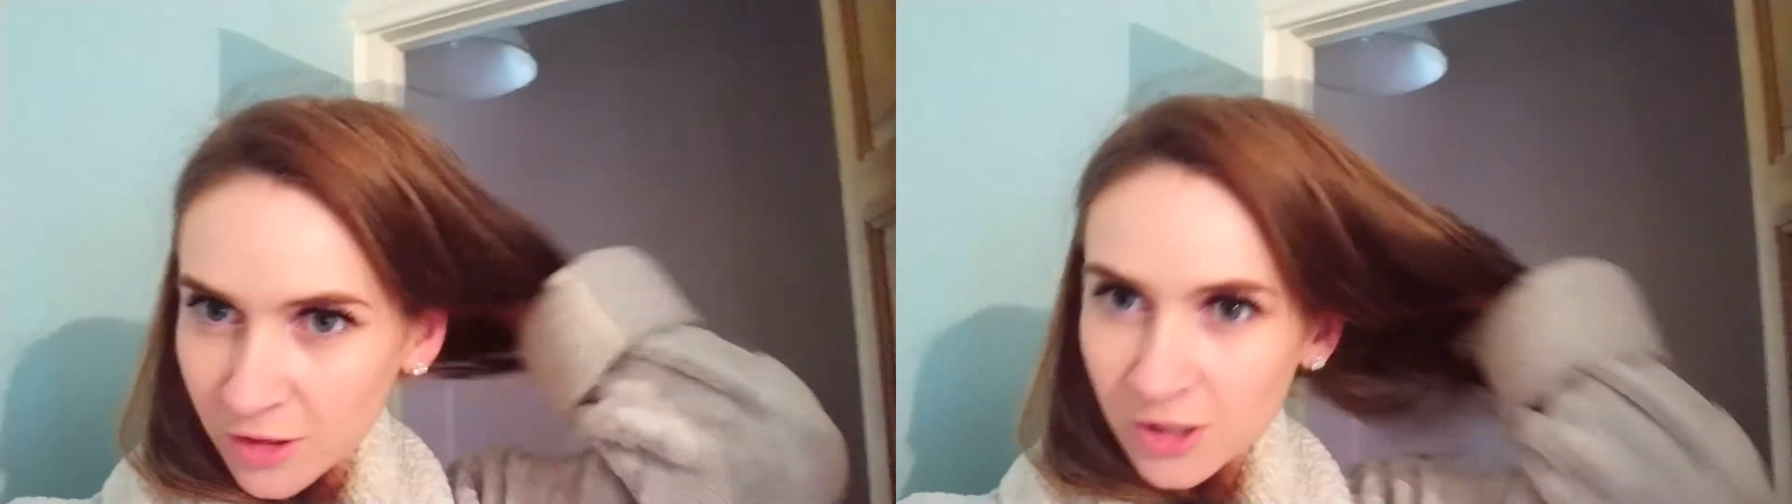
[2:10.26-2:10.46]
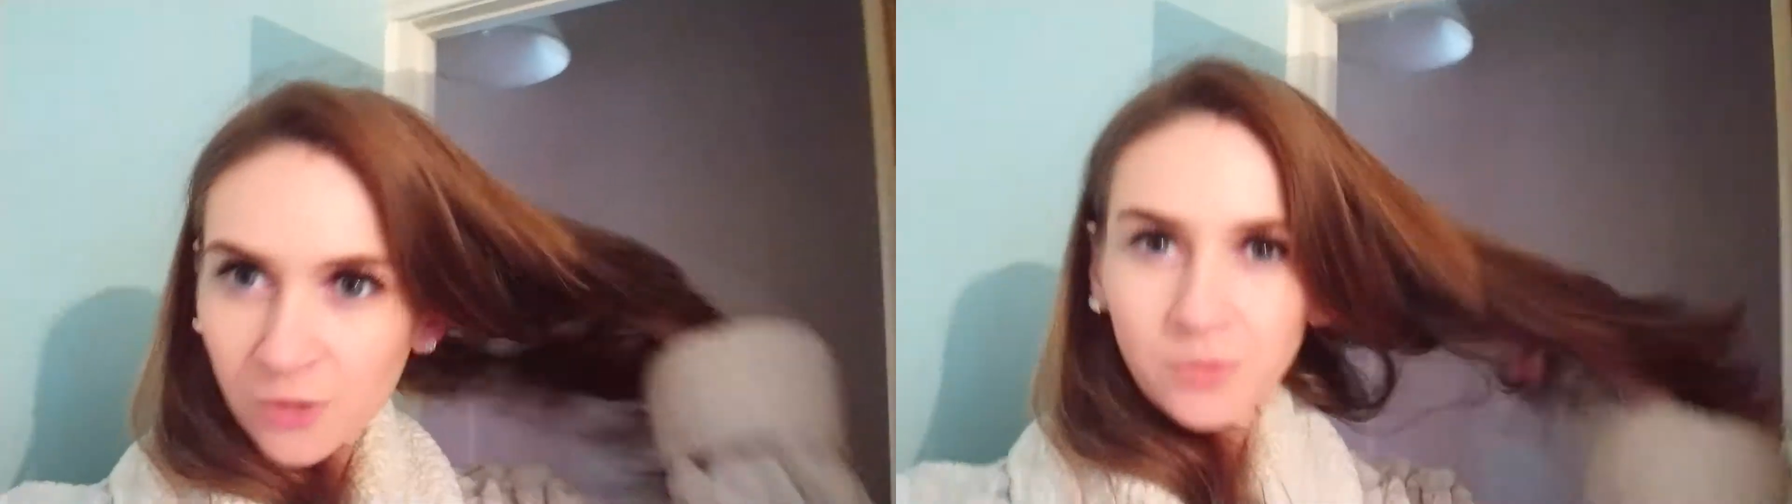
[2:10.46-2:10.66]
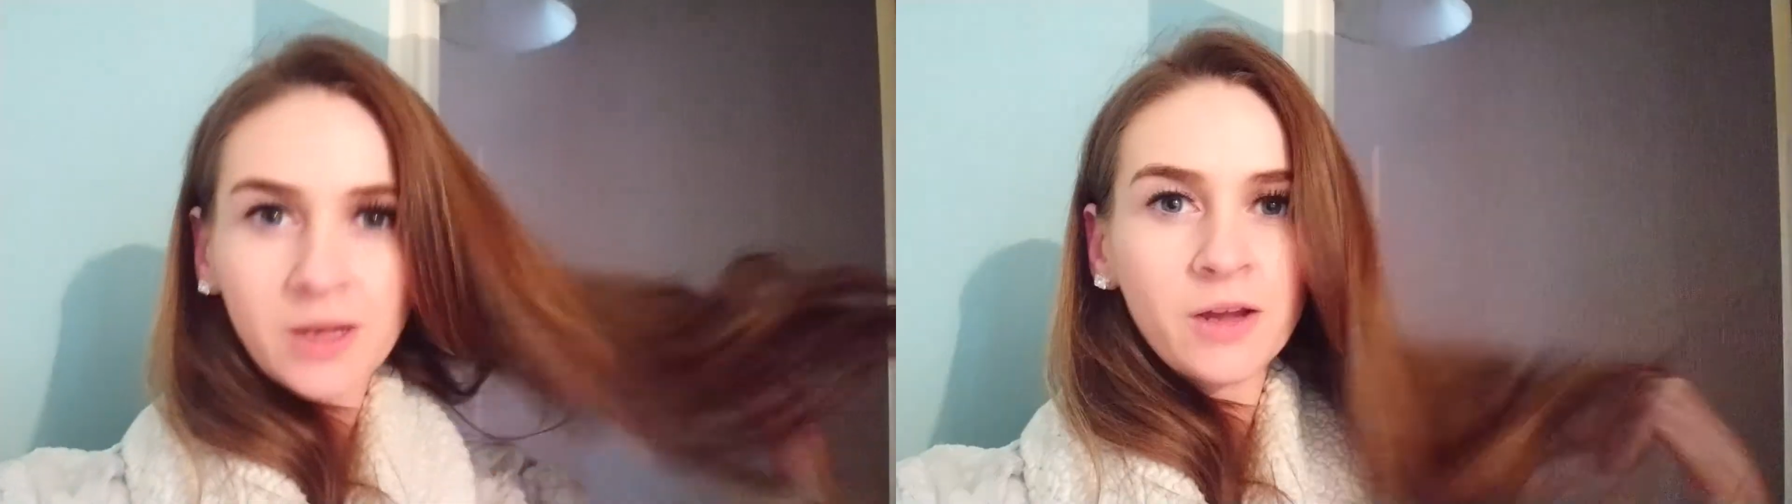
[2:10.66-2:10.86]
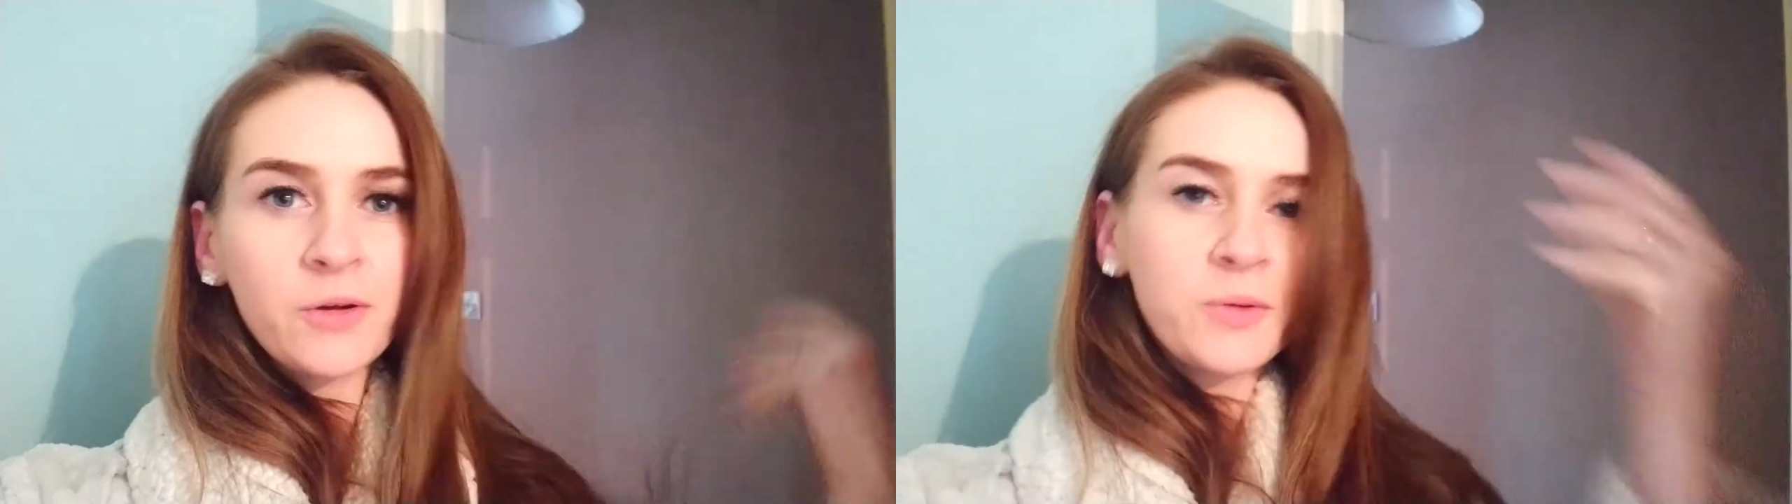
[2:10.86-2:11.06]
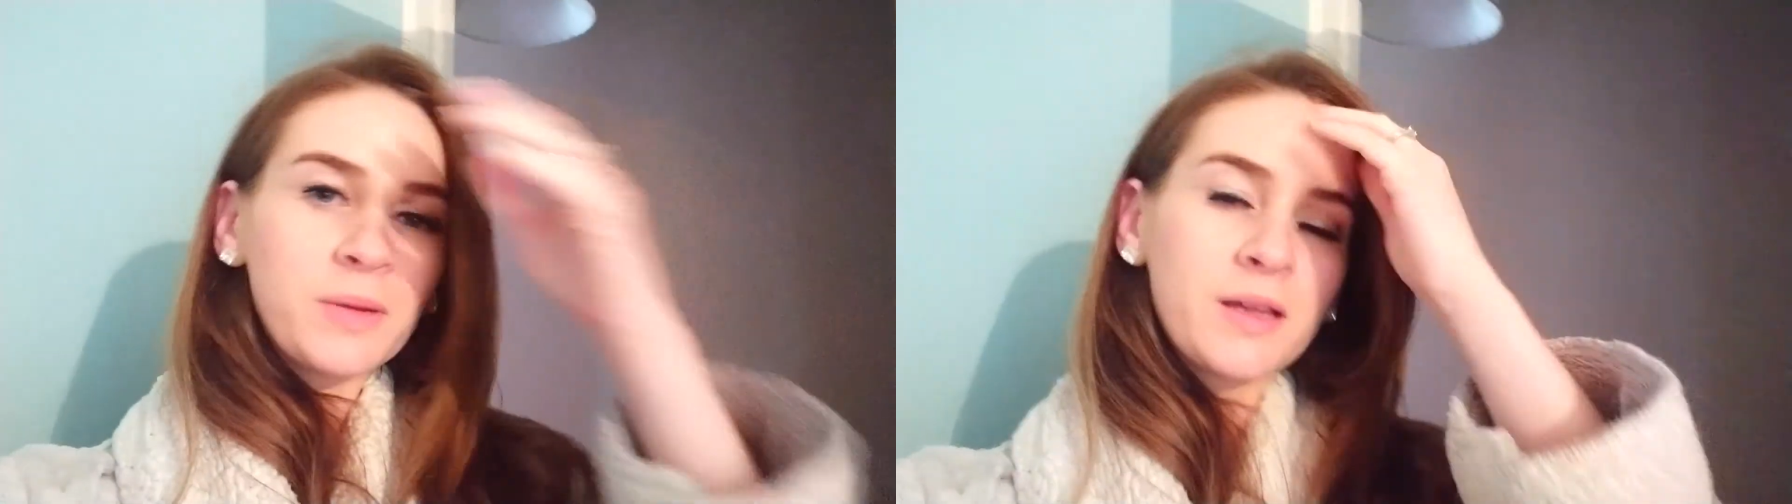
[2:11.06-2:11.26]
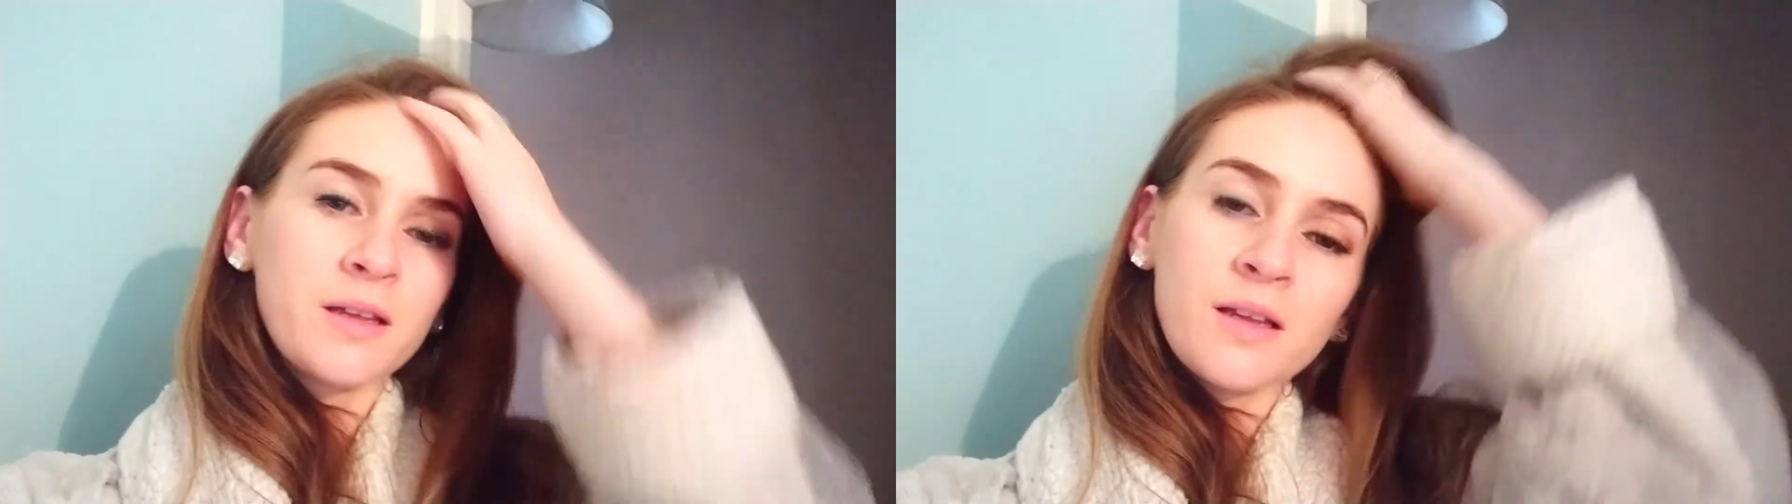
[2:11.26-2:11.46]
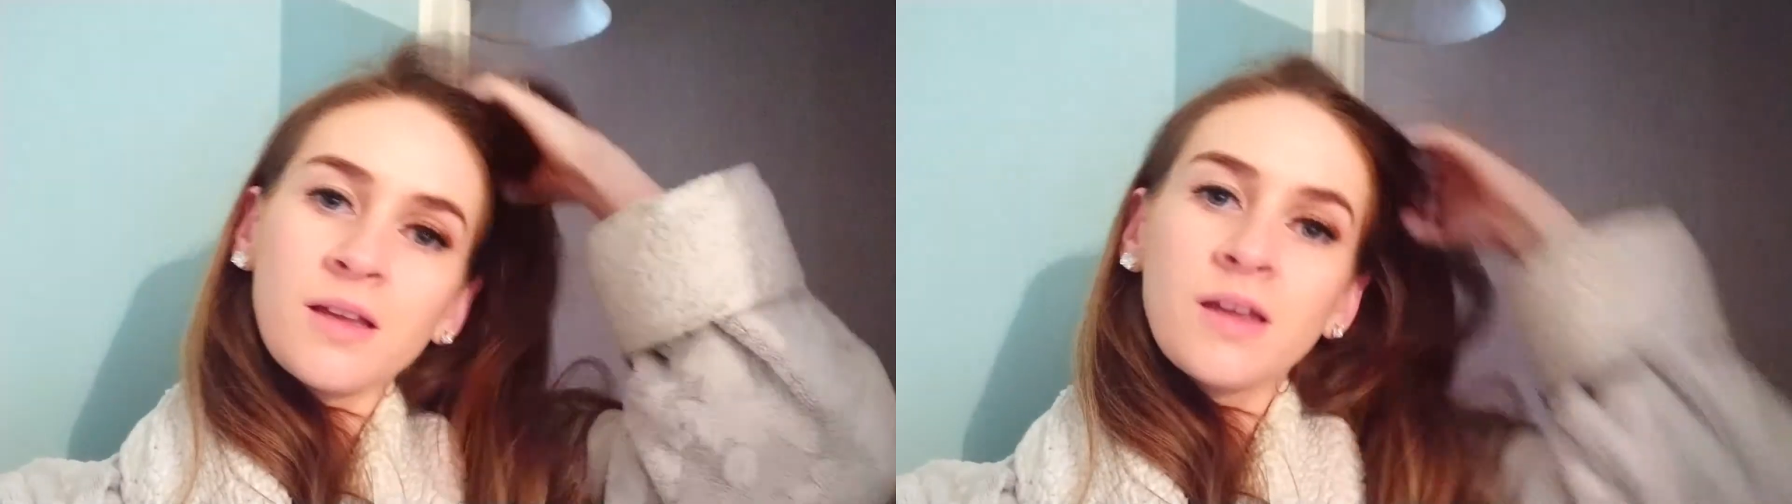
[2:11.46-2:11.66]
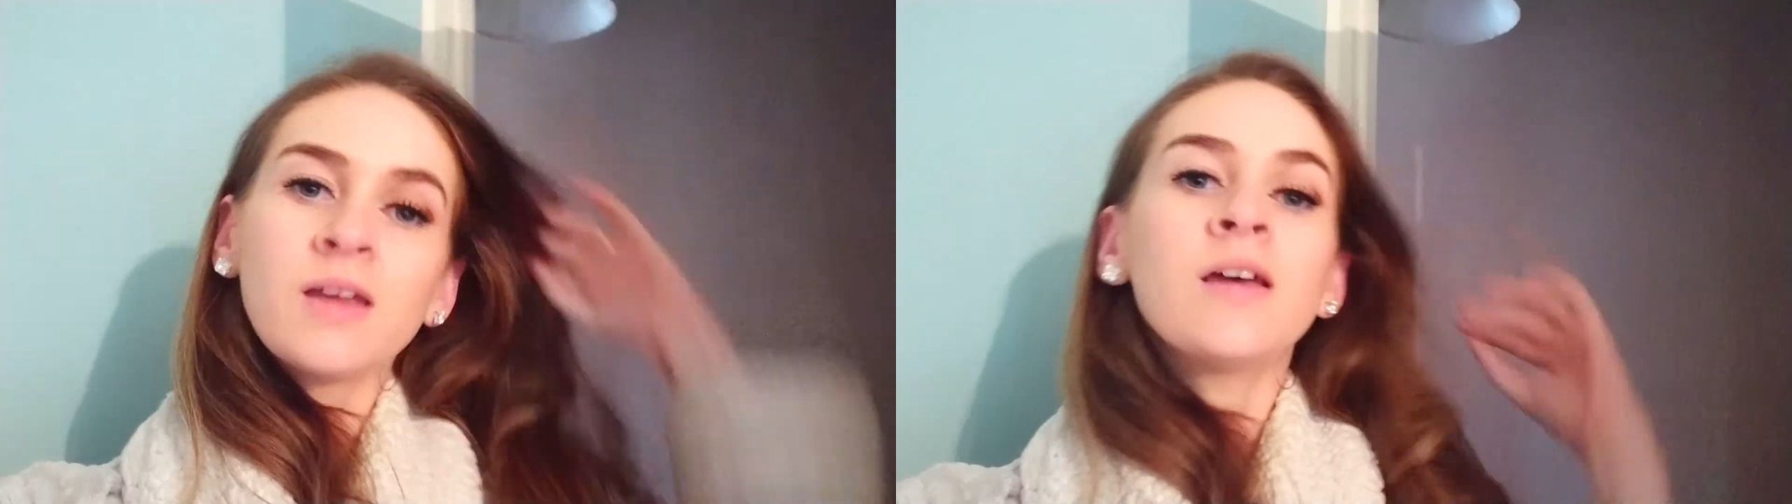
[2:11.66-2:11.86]
So we're home.
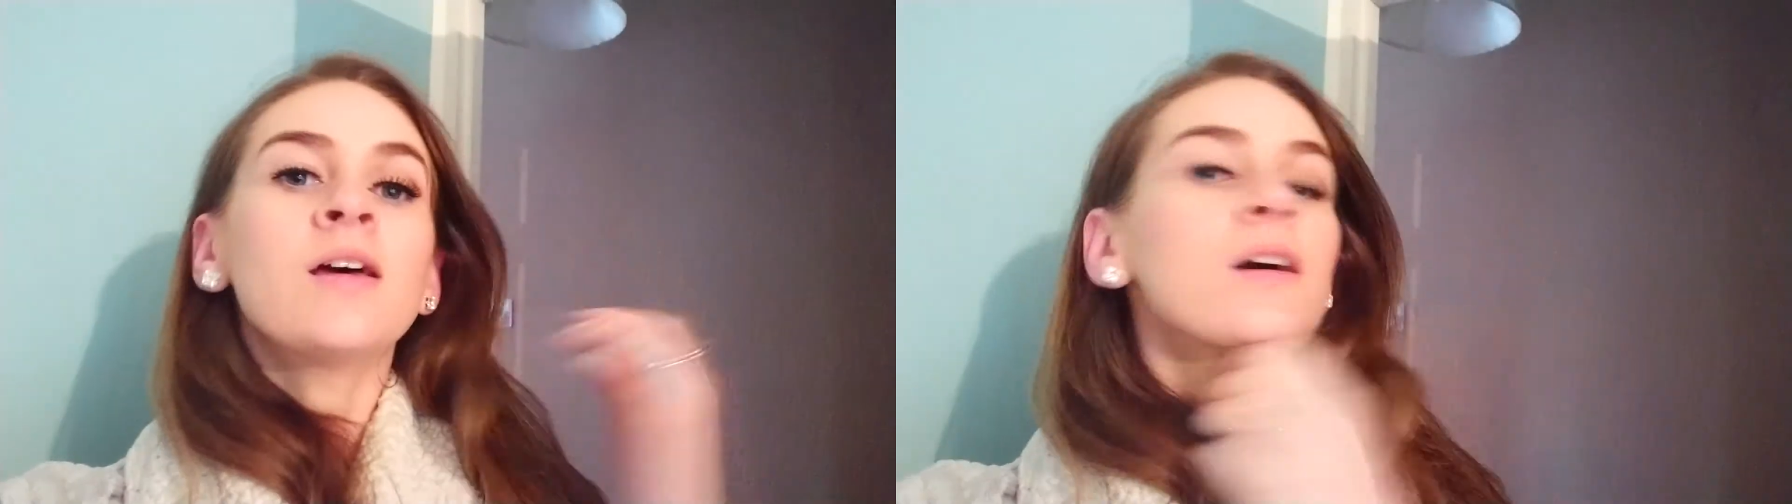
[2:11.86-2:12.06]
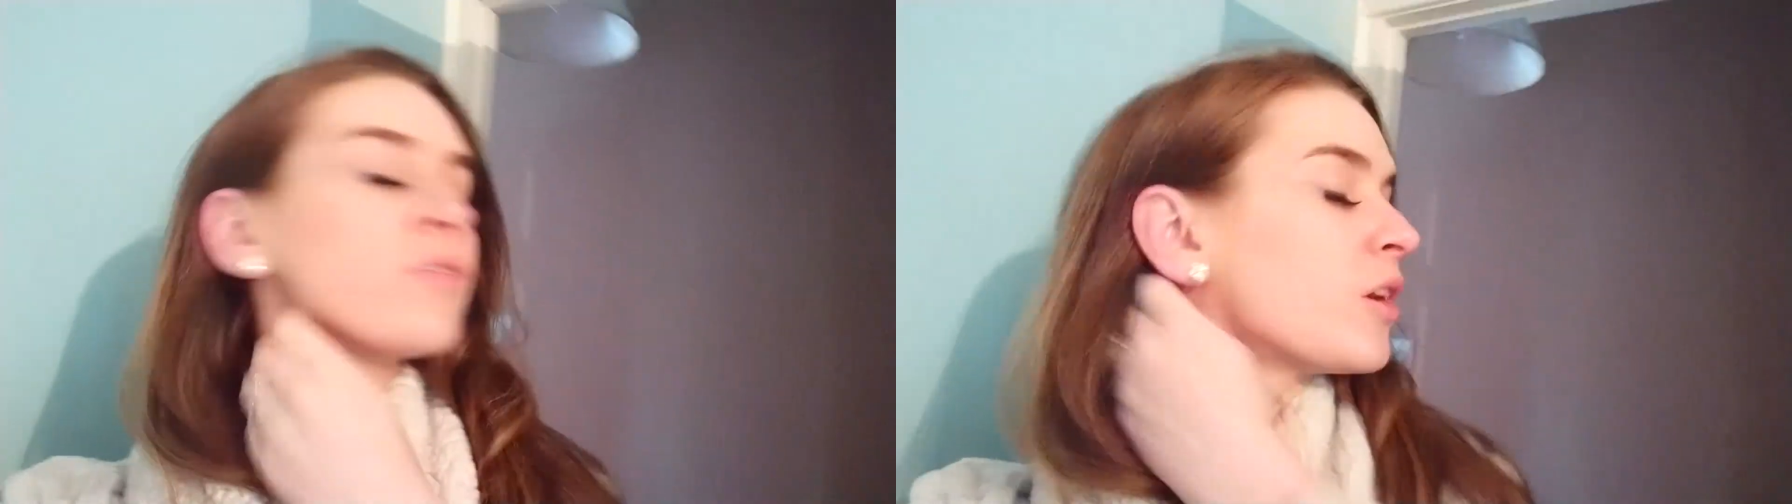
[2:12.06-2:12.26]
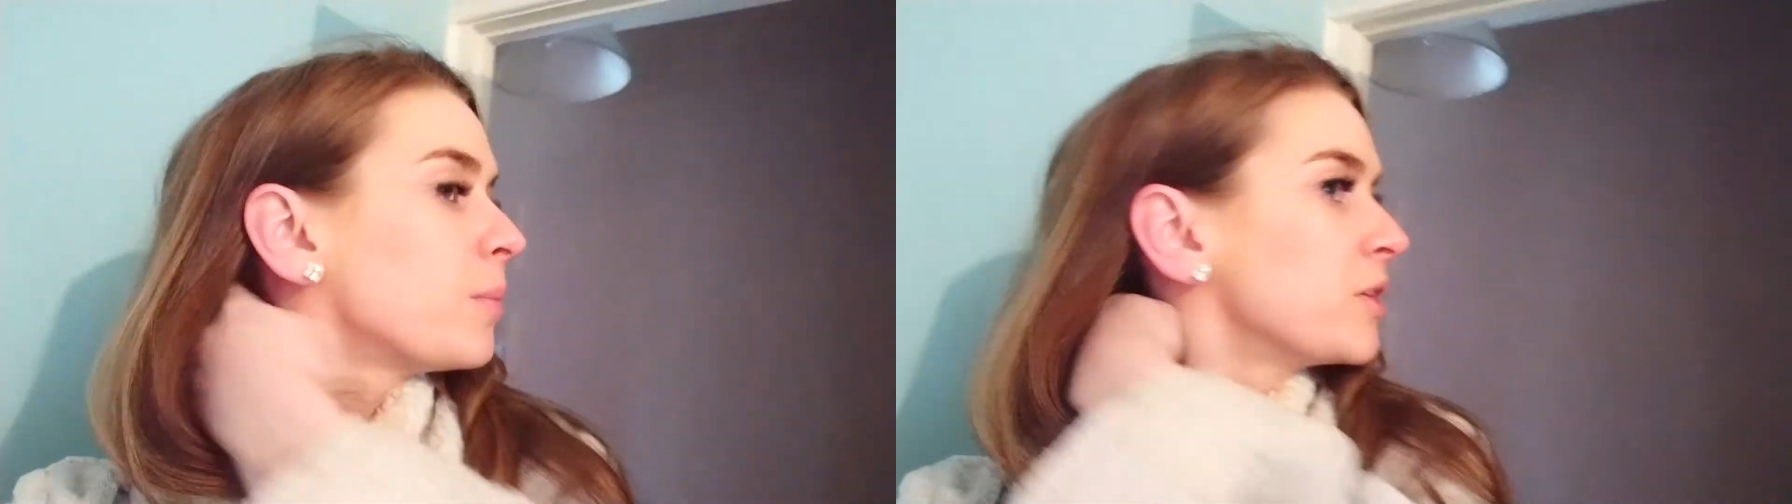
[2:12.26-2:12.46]
I've got